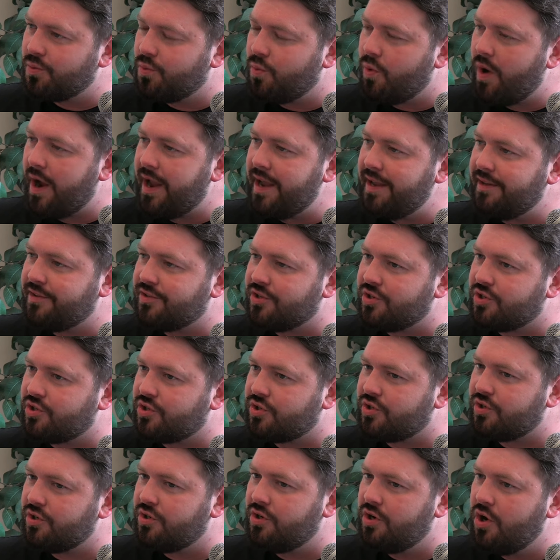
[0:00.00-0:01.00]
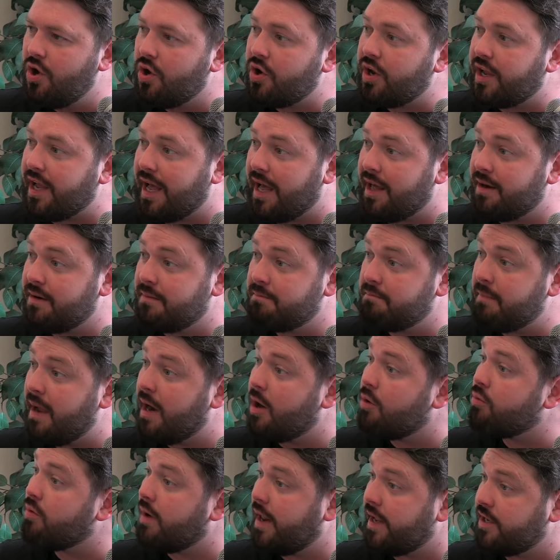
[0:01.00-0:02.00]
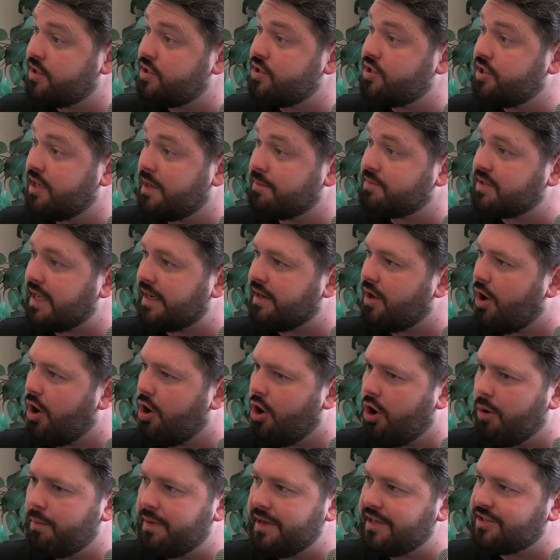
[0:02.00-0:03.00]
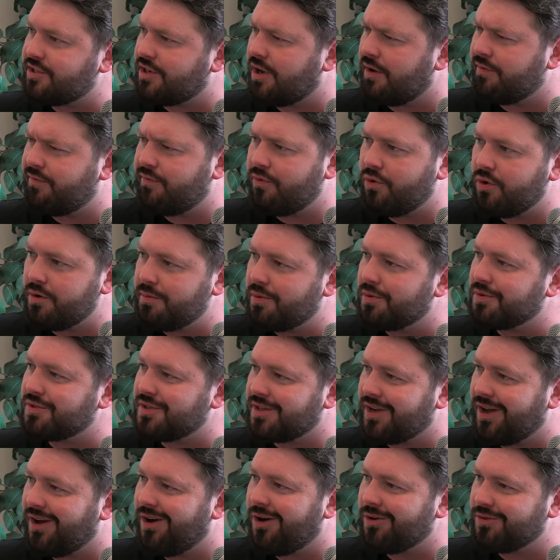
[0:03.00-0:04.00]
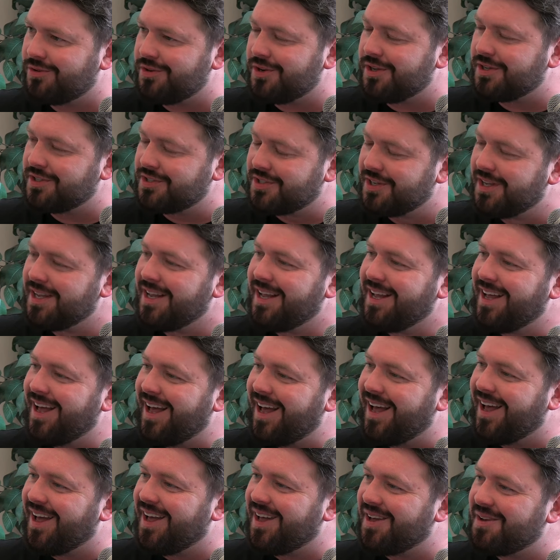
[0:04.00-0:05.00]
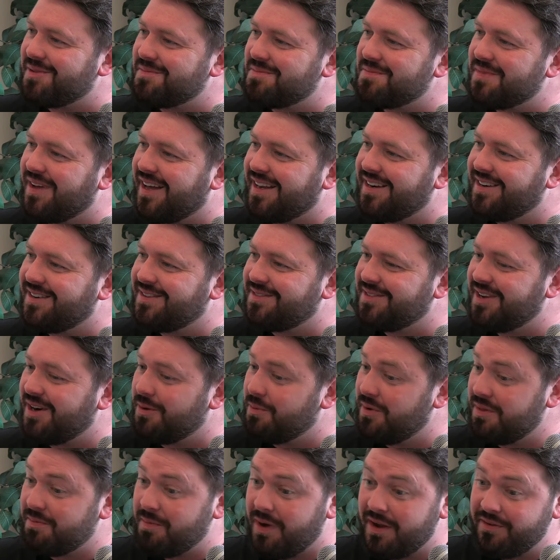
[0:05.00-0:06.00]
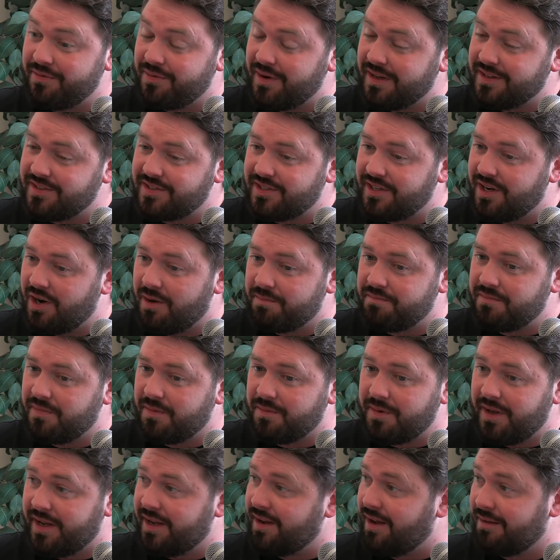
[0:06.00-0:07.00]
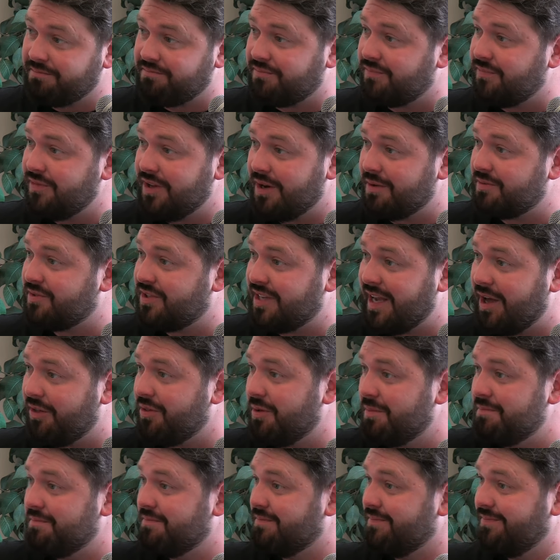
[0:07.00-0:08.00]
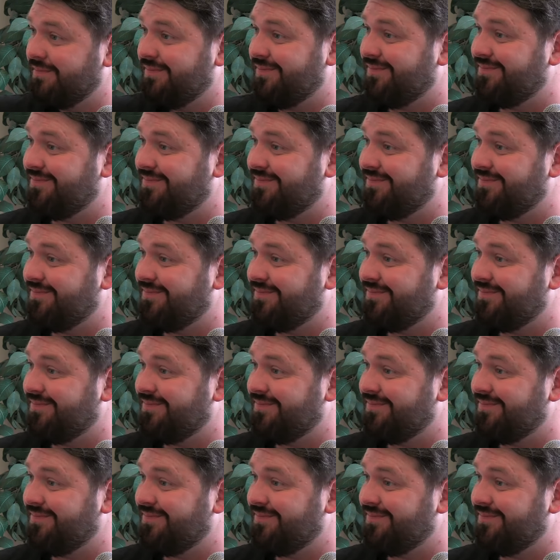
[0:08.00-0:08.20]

way to look at male relationships and our yeah. hobbies and our foibles and our oddness. Um, and you know, with my friends, you know, I'm, I'm like, I you know, tell them